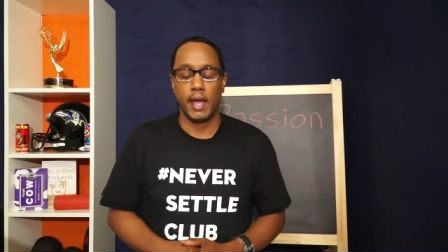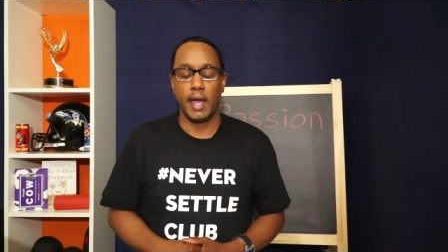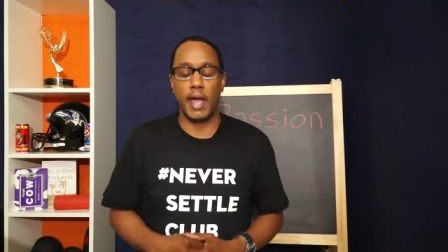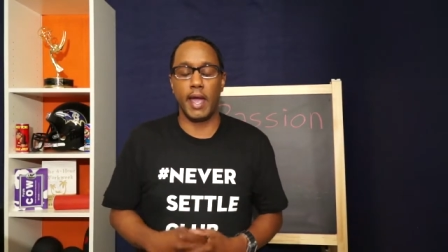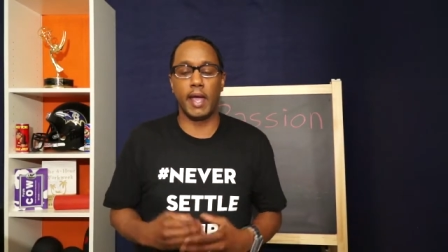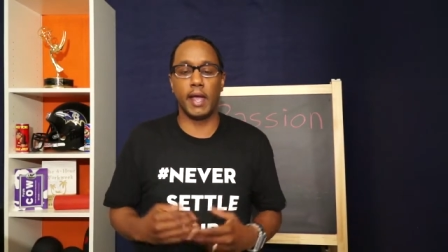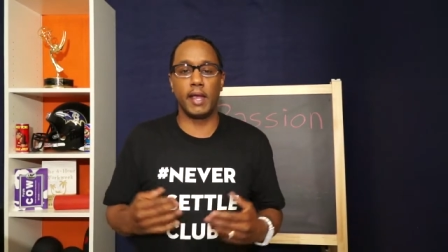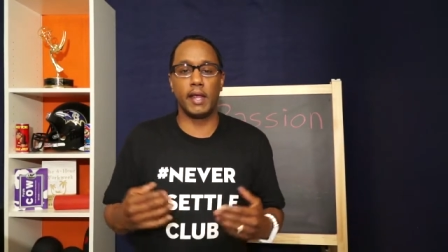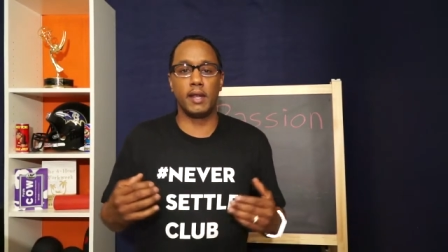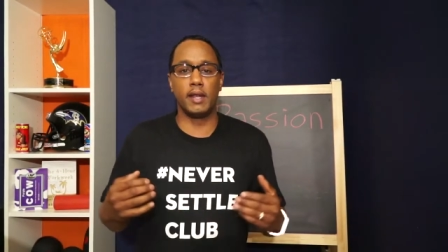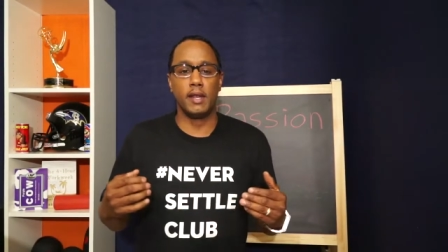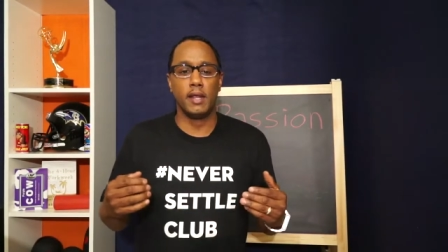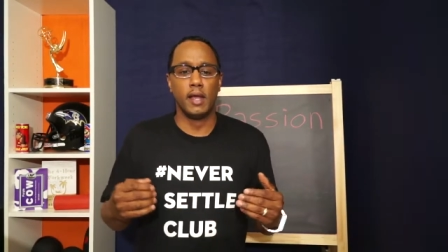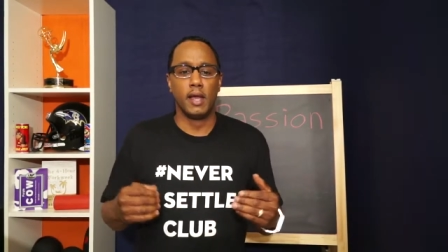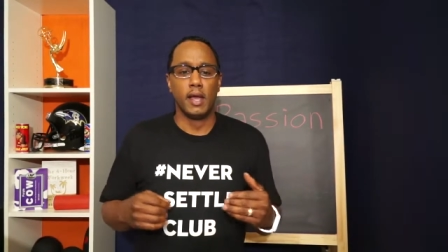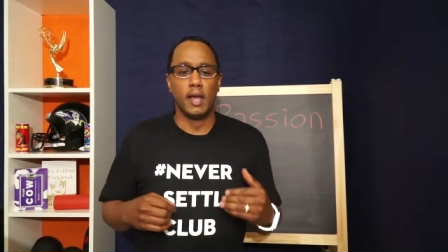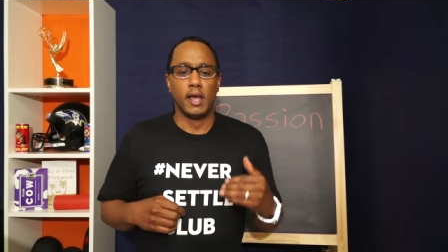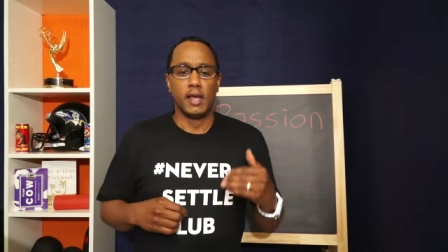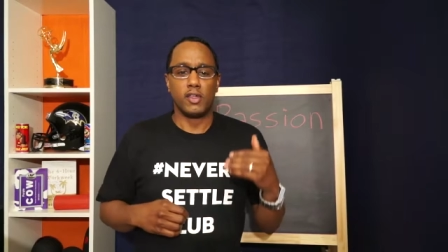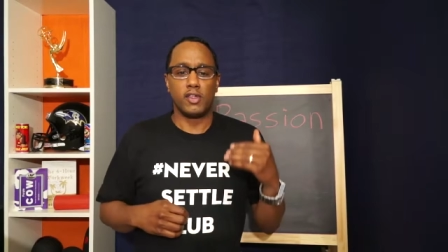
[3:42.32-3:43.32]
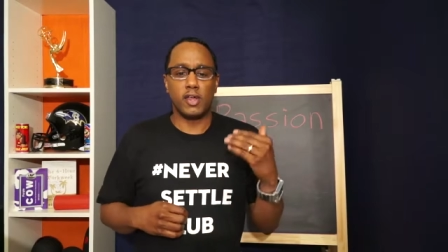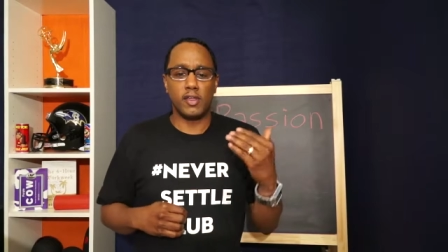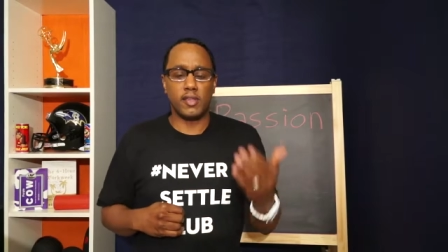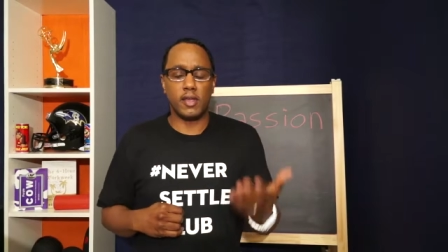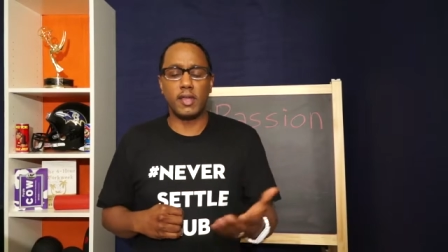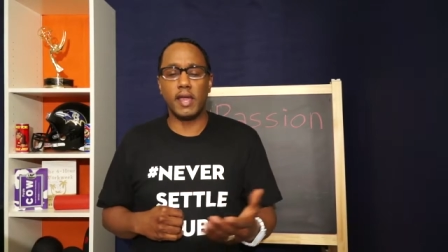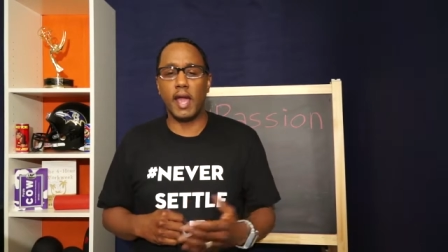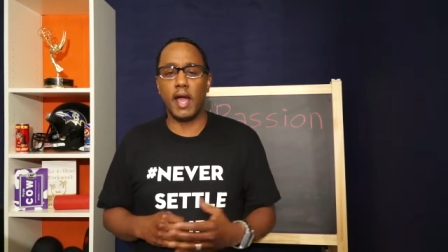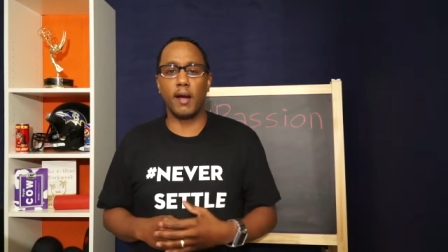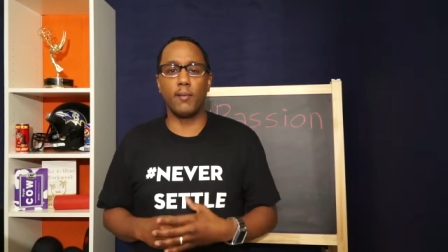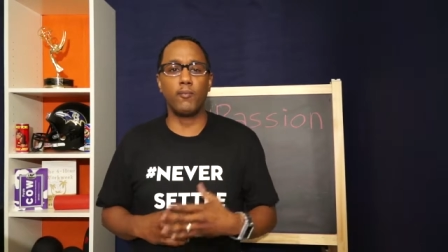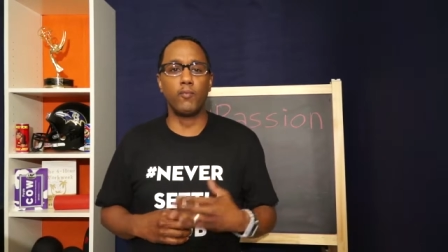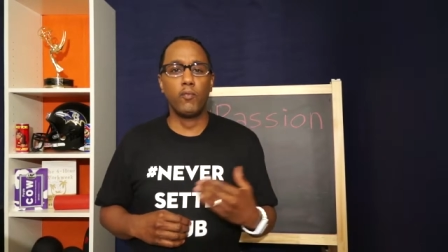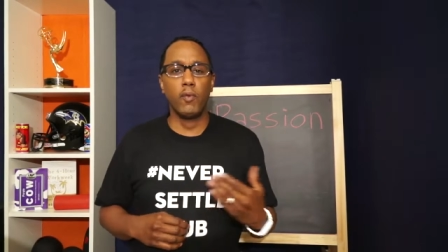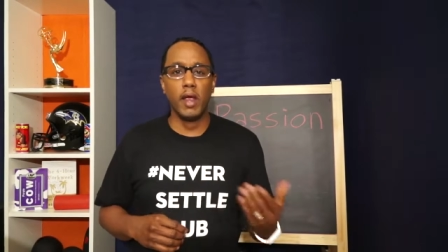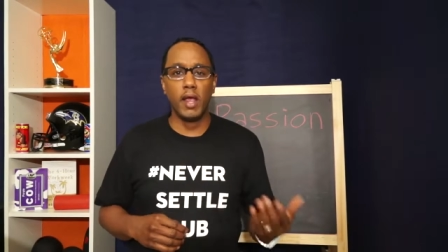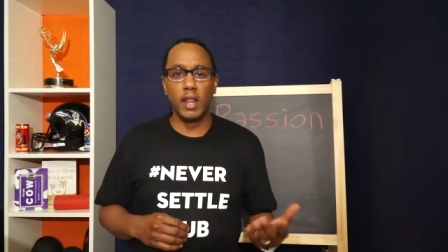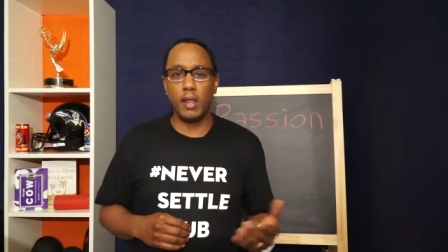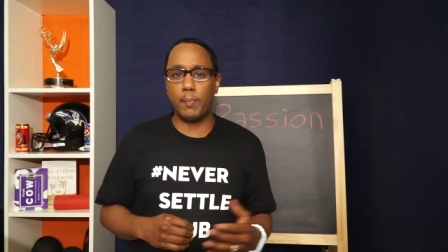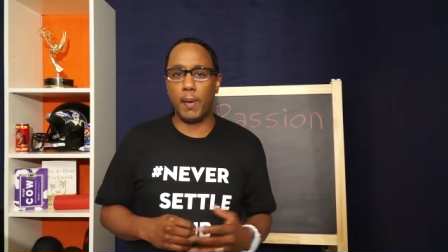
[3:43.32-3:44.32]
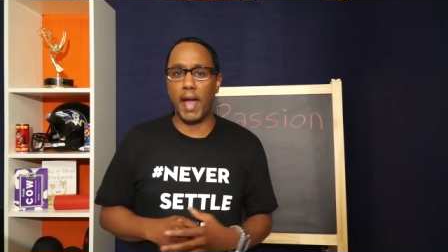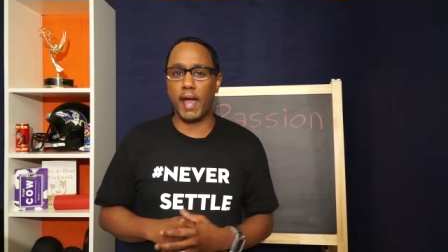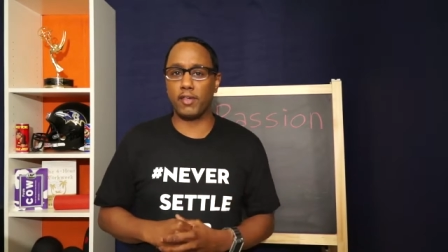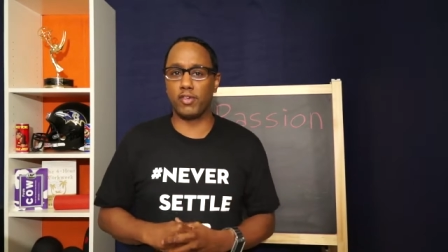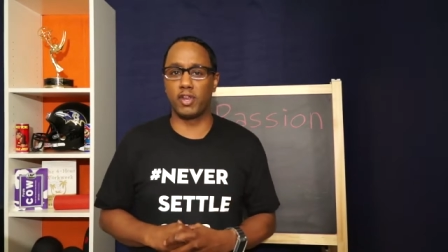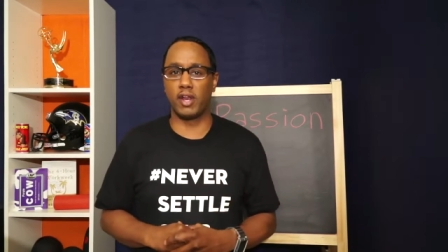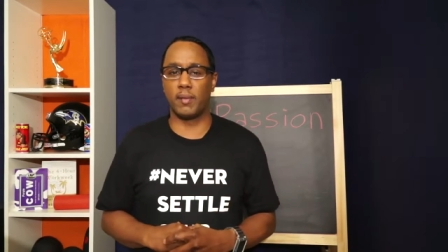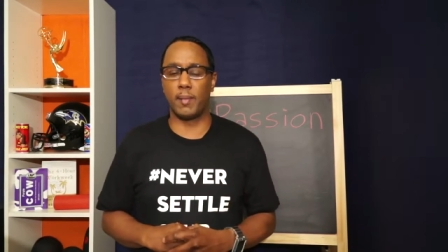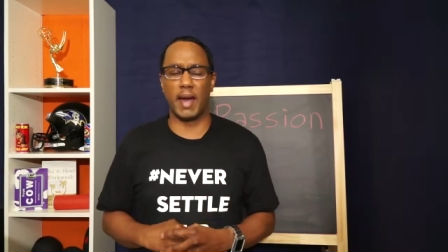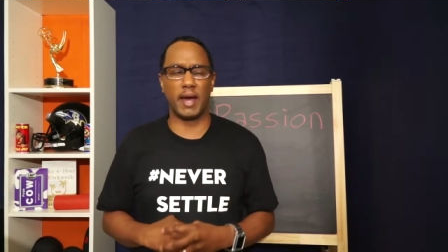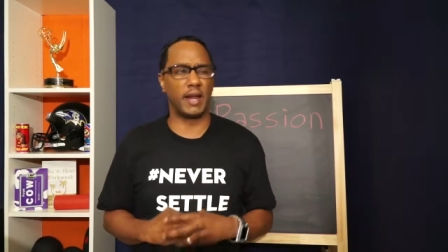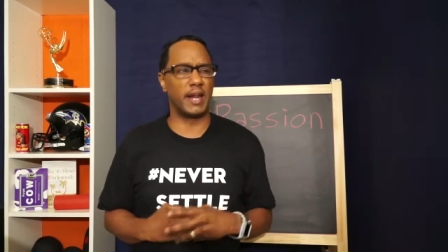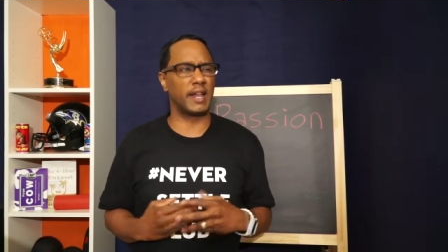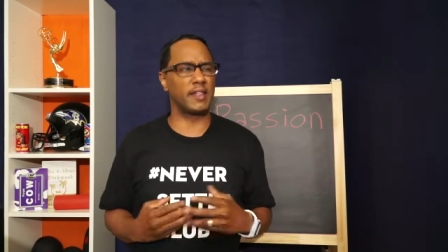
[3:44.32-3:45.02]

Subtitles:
And she said, yeah, I'm really passionate about it.